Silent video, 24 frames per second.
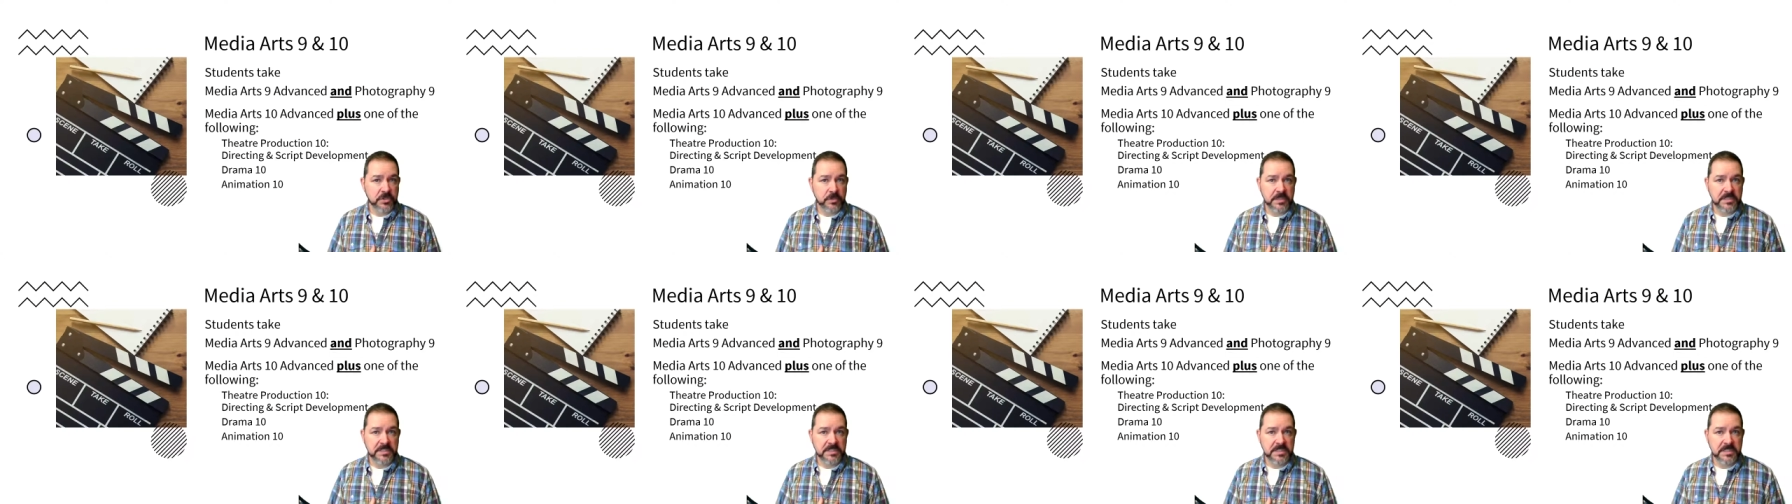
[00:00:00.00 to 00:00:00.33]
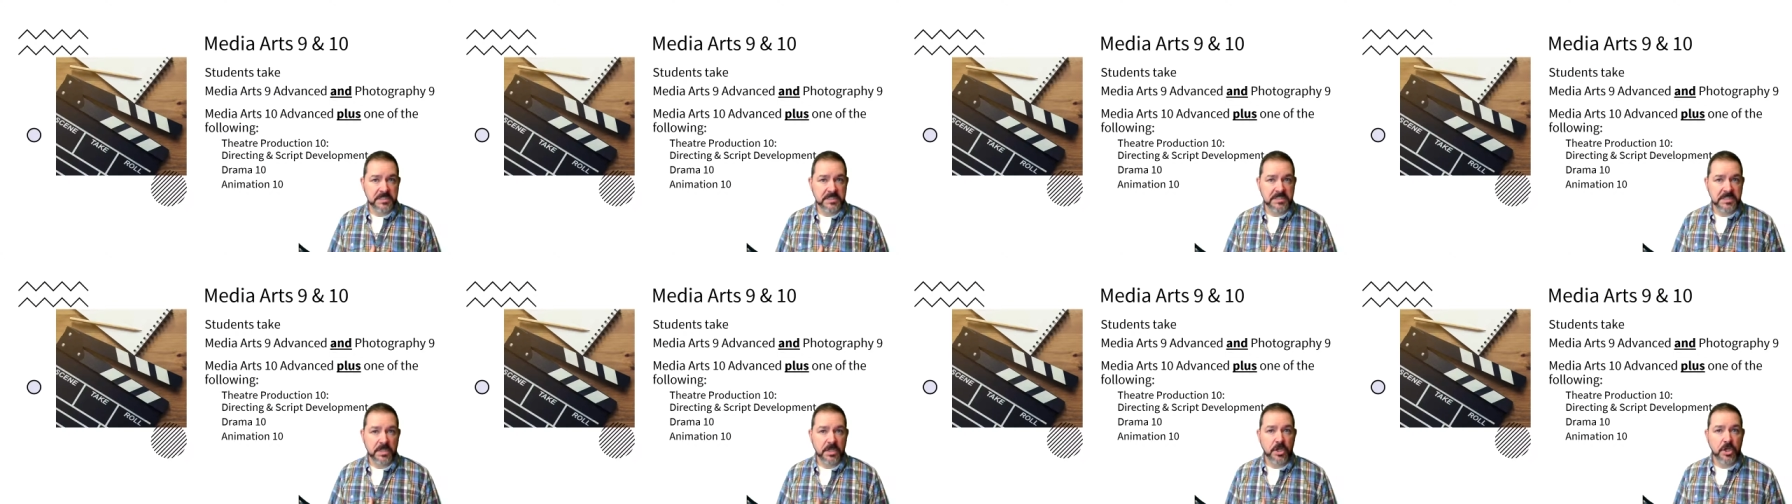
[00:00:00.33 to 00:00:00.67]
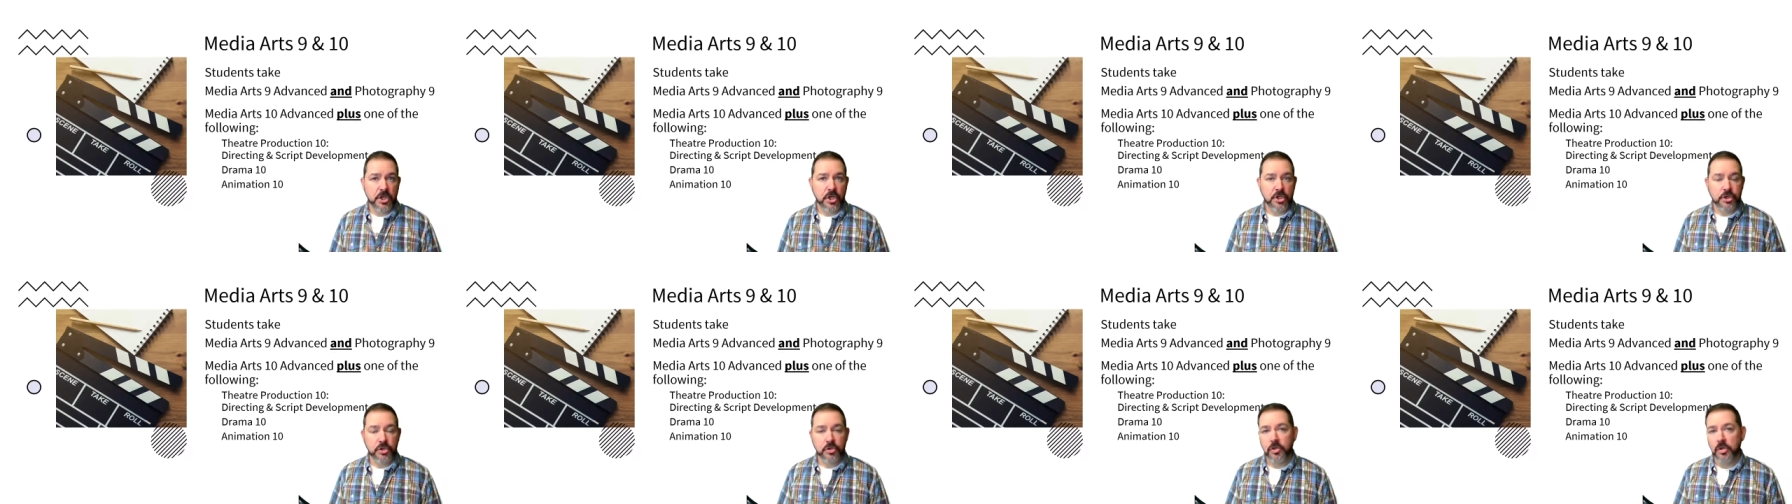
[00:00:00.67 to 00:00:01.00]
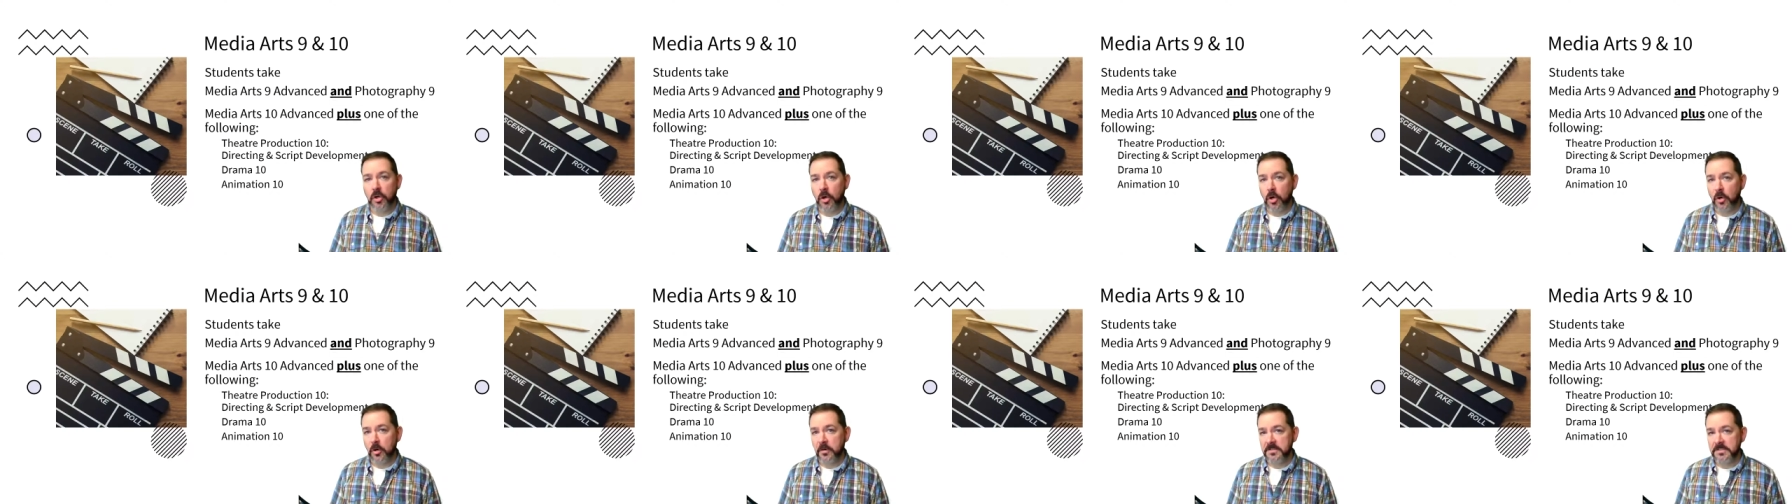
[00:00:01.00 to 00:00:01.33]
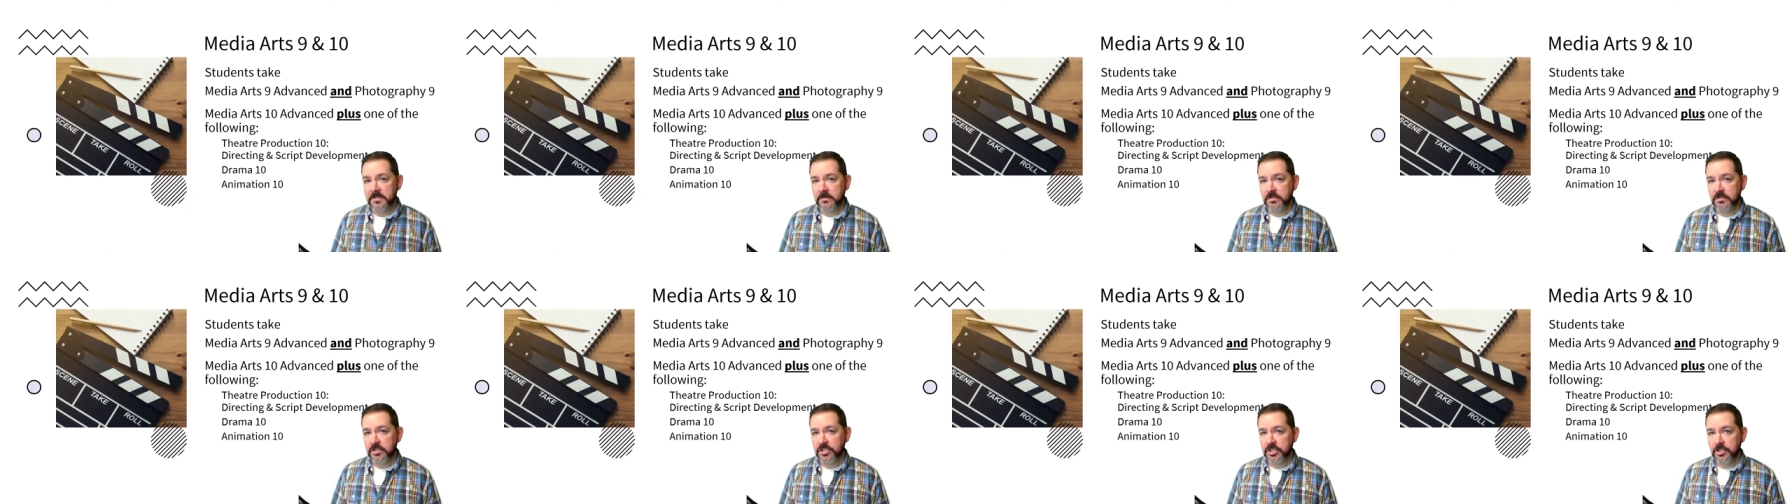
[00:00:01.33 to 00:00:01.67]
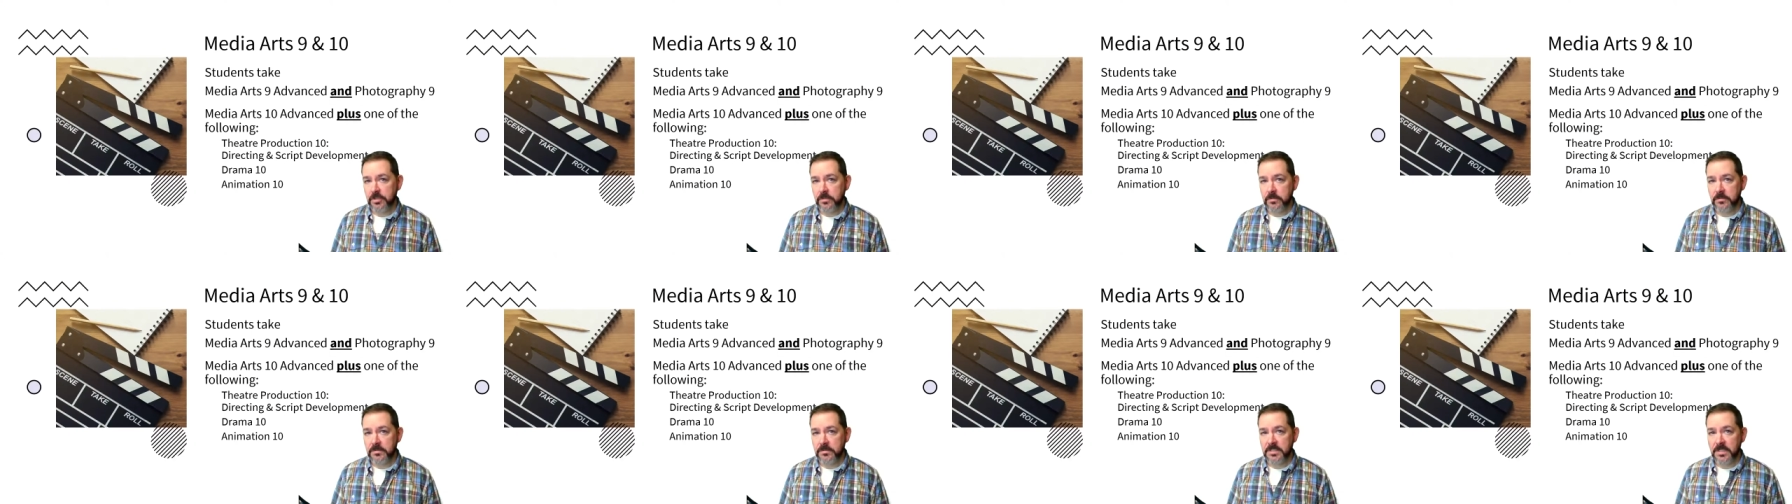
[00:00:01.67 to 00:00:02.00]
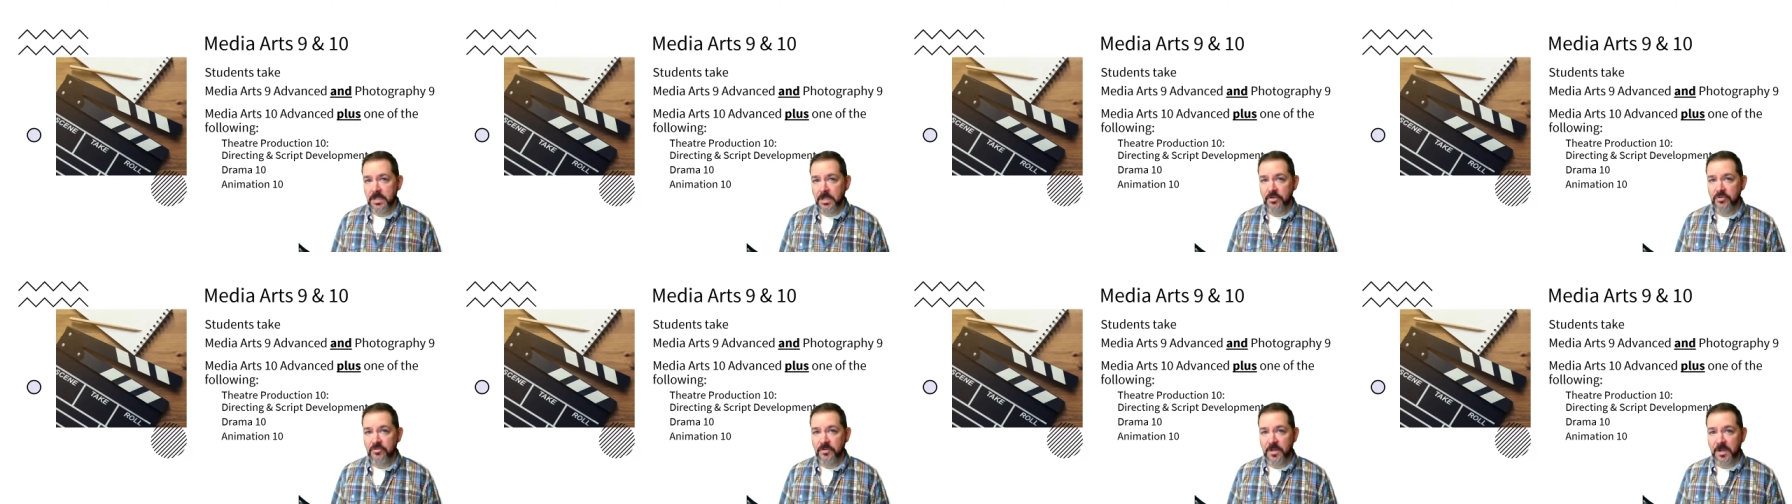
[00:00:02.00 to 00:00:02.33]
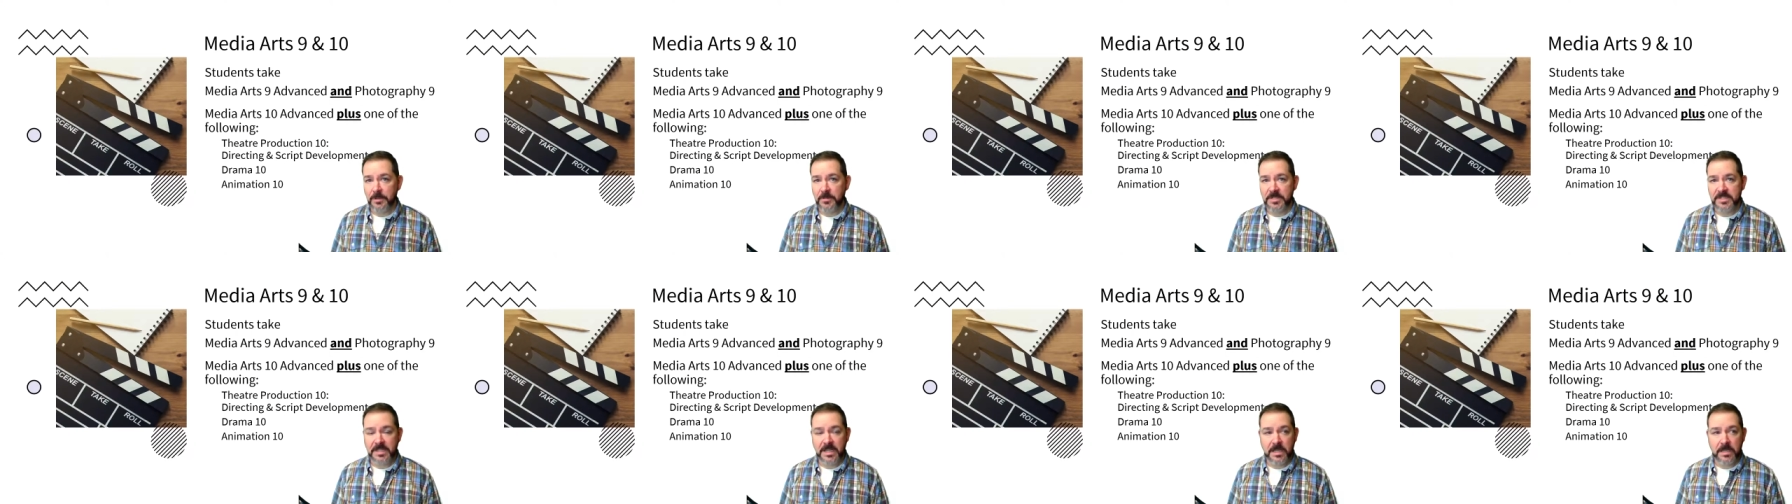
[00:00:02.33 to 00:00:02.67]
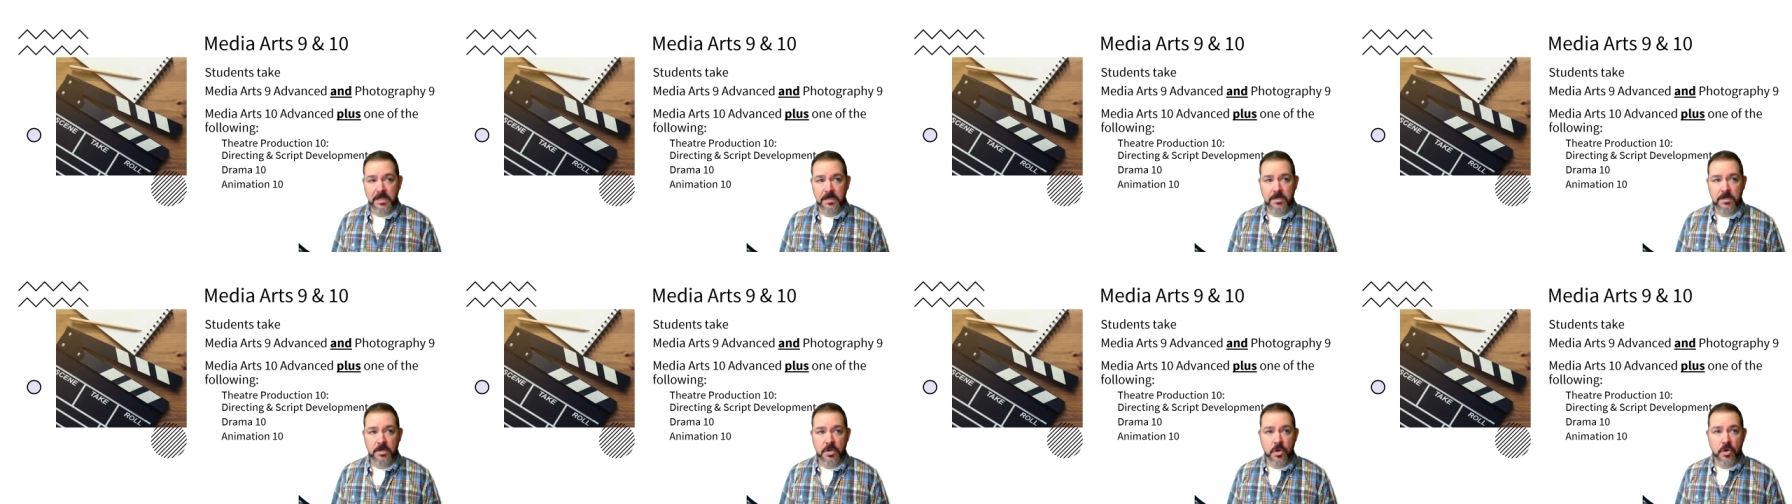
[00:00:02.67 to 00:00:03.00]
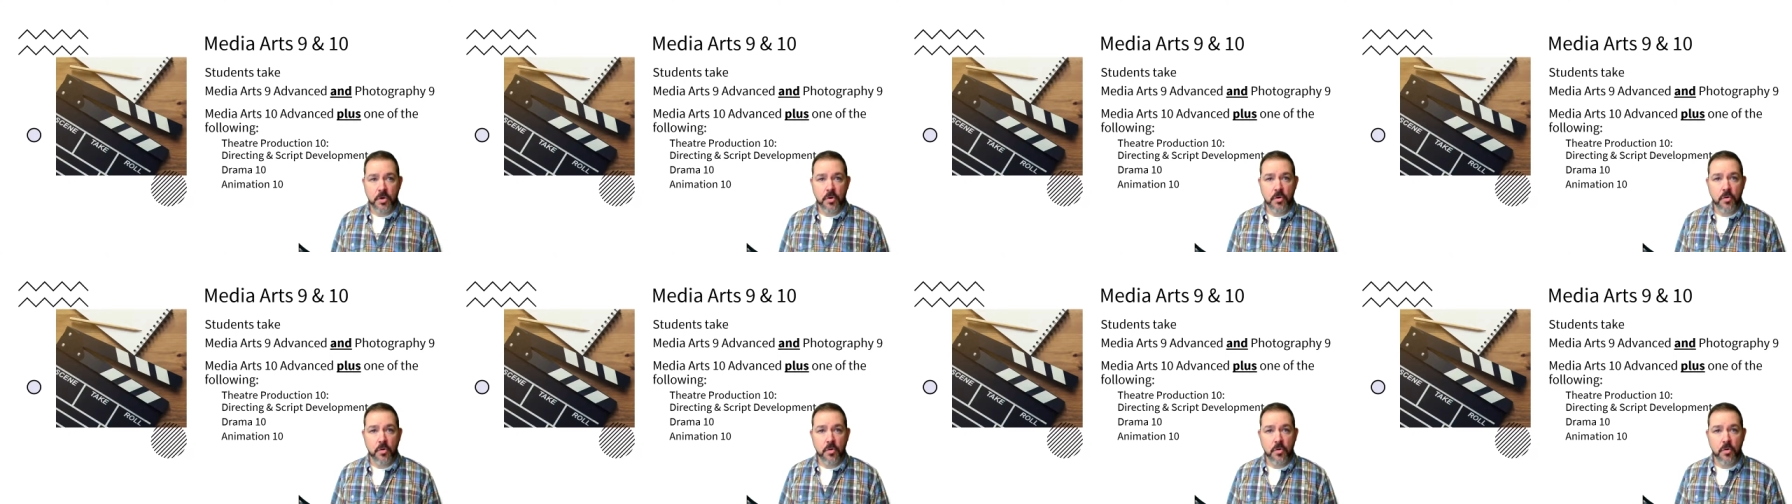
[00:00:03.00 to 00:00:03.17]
choices. You could also choose Drama 10,